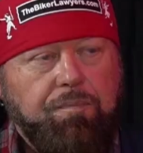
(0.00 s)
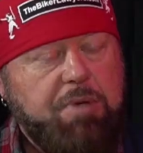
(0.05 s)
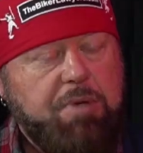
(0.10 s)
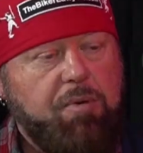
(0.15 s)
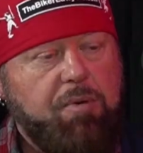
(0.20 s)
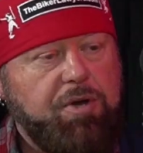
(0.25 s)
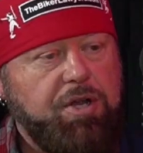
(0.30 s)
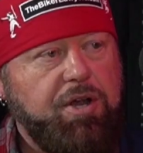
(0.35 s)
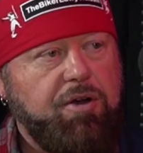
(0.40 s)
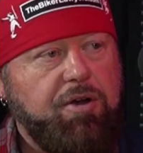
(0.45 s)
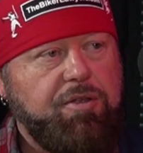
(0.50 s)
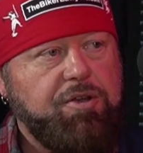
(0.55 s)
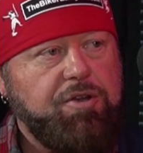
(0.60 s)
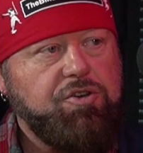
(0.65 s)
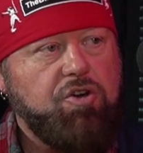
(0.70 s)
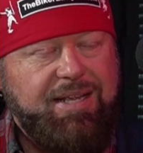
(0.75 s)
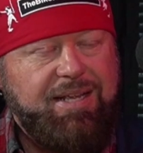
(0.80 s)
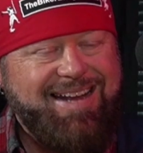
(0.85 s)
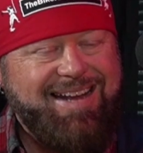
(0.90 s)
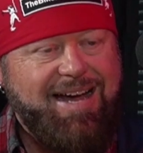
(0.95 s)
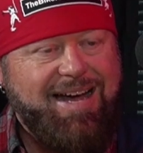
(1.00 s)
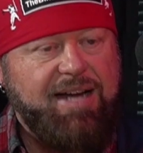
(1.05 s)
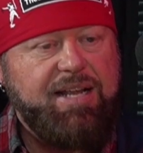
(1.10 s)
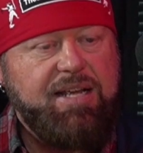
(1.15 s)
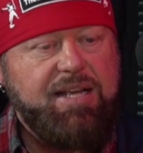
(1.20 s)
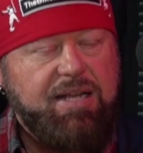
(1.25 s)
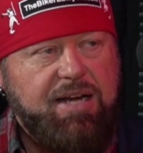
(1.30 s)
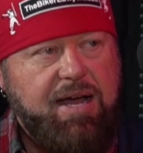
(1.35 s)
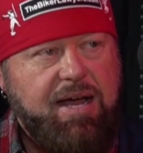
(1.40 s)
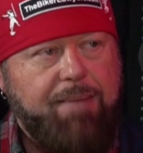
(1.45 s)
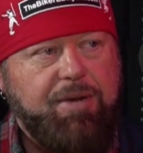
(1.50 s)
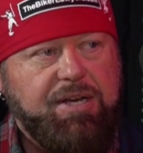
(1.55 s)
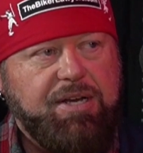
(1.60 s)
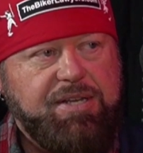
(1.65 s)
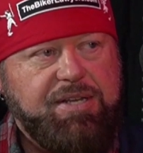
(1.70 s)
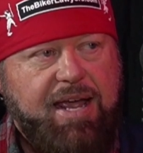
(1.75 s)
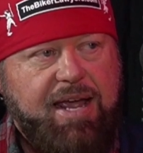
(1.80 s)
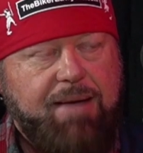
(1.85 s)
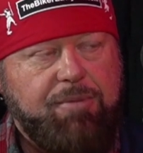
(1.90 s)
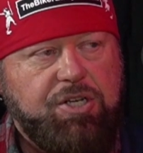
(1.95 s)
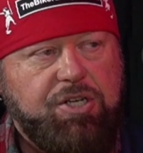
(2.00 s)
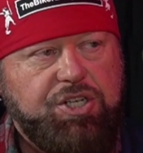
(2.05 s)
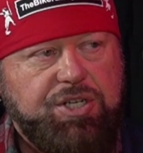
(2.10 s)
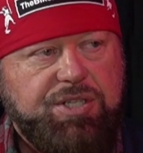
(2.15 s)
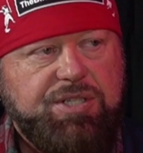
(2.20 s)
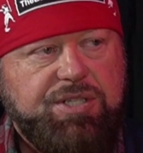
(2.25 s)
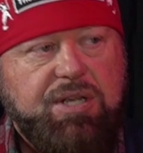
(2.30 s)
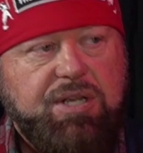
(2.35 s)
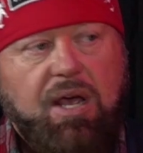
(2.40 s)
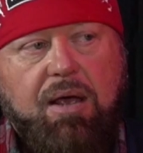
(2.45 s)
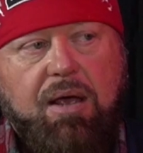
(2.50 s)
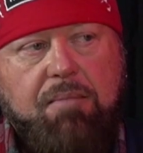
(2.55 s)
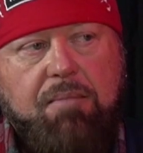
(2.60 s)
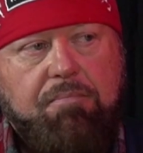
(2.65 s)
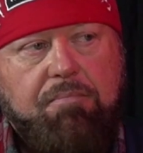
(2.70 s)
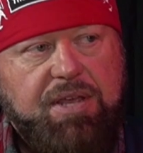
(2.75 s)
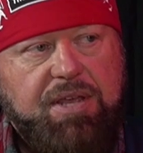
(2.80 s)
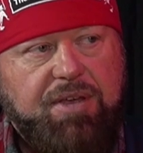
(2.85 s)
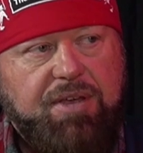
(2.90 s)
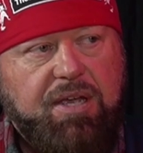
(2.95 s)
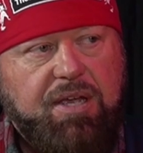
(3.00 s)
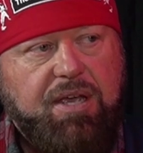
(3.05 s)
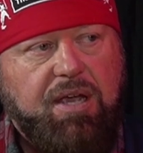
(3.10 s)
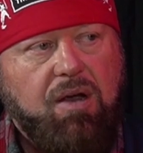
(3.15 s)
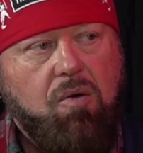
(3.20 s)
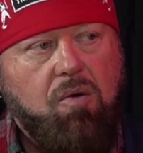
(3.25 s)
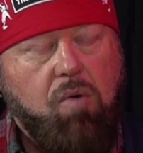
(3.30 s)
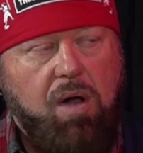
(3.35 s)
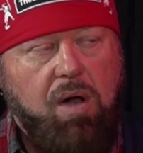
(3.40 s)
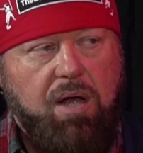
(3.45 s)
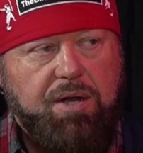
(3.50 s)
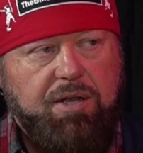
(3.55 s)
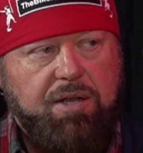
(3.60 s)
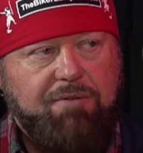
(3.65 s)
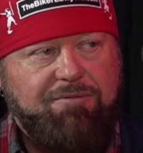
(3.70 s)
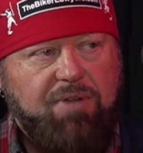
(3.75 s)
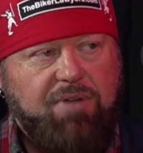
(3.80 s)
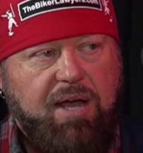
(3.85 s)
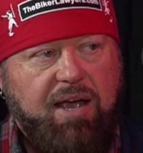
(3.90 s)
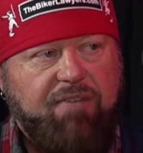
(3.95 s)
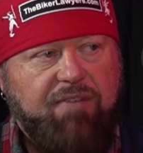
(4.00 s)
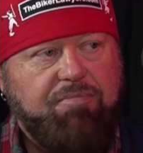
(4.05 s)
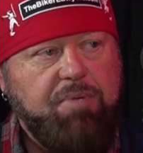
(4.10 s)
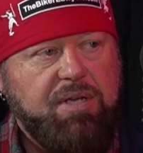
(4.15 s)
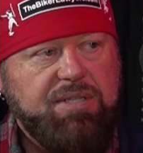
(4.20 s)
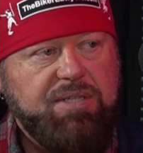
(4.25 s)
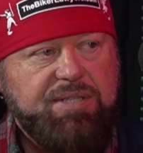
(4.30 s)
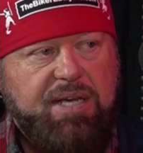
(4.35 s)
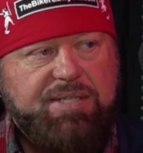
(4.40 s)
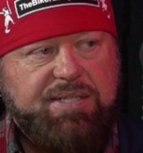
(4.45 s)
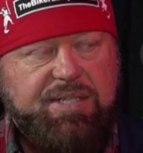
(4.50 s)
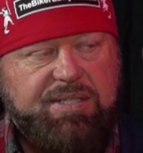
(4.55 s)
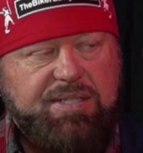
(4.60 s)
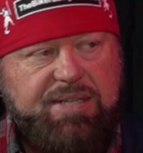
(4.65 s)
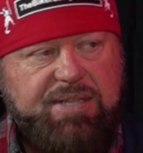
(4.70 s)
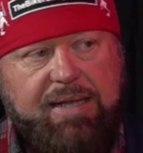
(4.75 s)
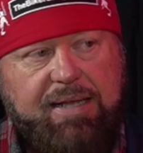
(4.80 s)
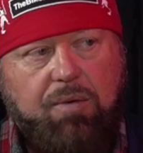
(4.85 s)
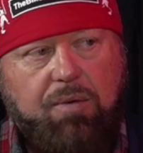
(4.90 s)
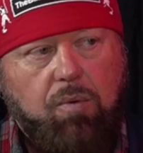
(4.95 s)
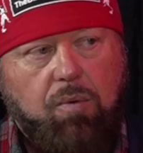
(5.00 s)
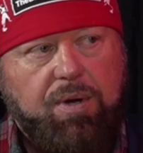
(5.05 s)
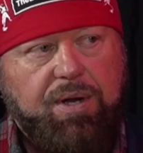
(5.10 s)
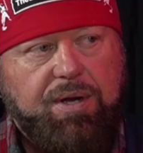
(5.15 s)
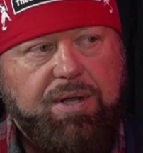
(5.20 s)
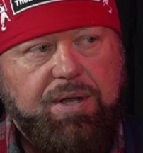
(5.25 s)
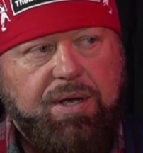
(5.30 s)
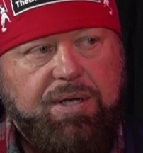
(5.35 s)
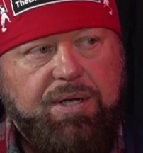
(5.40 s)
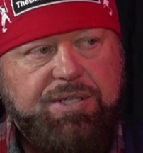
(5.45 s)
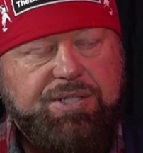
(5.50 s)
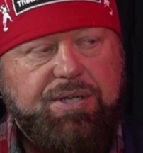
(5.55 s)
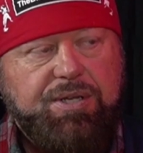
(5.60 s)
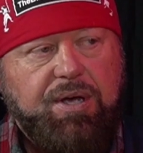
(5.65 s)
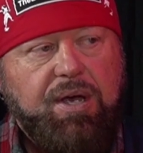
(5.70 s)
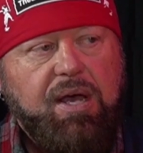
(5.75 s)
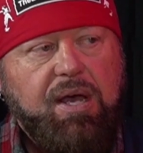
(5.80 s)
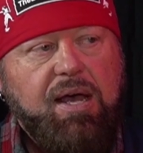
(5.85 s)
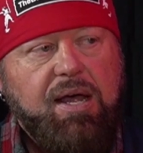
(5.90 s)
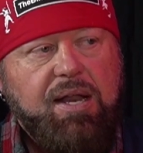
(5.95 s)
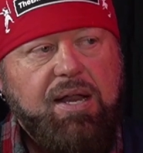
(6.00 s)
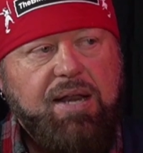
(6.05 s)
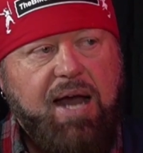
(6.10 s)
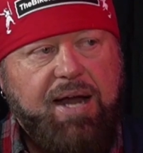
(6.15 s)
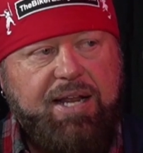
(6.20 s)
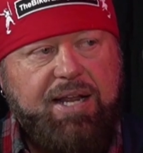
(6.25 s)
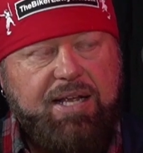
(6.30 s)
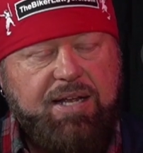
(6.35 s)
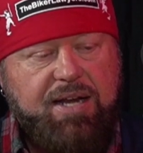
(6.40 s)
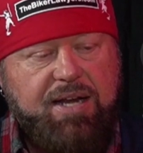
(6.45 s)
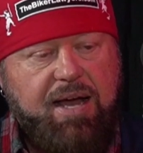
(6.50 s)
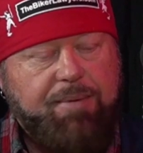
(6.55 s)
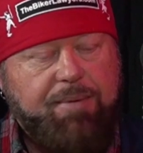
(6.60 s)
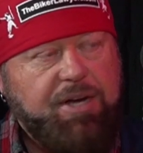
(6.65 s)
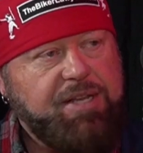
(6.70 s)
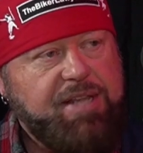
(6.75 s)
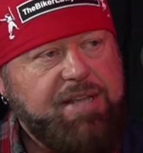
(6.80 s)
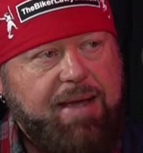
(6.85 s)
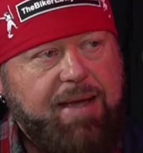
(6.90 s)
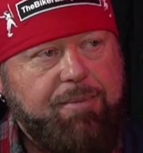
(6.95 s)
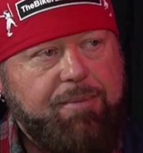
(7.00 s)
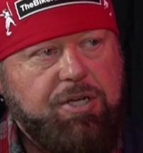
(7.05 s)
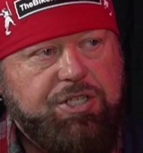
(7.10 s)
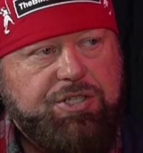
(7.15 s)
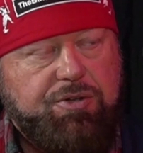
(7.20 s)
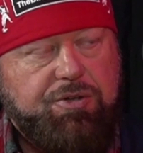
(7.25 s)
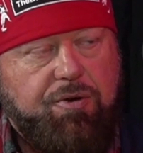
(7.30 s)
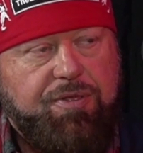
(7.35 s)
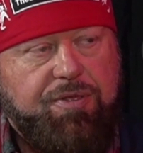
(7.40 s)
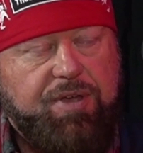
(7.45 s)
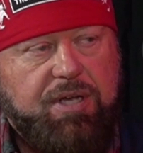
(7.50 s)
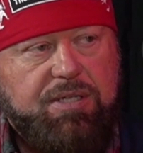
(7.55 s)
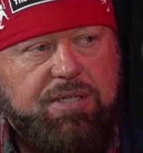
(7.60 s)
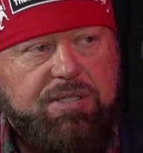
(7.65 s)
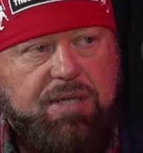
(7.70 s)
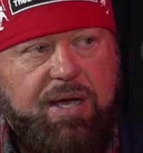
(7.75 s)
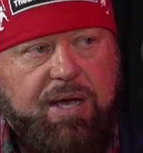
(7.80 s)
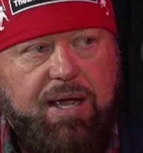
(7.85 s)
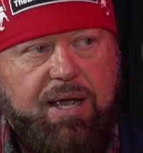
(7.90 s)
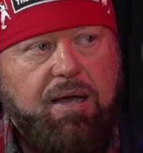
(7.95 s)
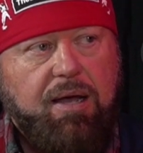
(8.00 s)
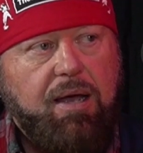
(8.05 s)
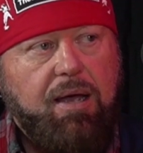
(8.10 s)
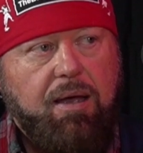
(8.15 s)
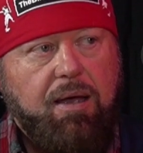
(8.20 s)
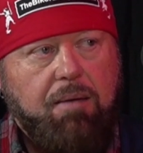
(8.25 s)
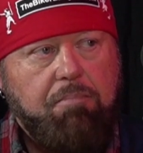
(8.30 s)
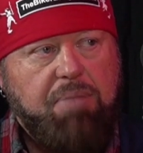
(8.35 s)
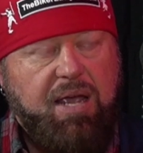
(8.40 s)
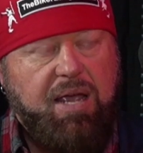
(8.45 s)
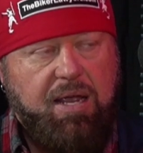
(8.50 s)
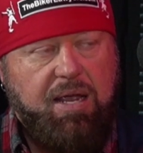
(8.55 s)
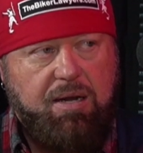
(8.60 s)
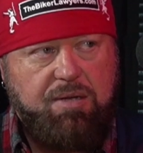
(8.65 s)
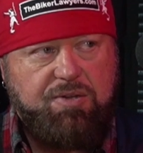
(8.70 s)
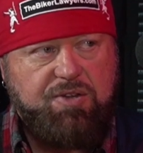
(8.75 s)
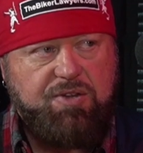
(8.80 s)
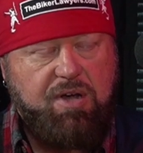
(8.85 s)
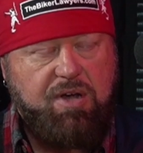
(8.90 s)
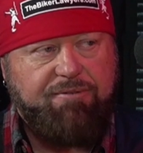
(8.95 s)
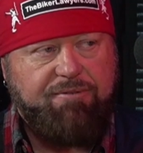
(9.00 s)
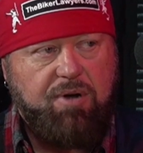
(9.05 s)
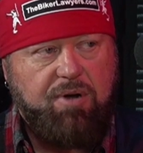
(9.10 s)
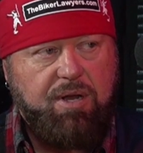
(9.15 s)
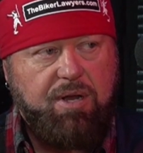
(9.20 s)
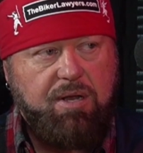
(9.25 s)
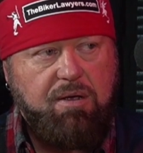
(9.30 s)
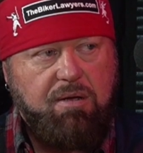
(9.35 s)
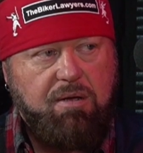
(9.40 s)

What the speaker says: When you hear the term non-economic damages, be thinking quality of life, because that's exactly what it is. Non-economic damages are things like pain and suffering.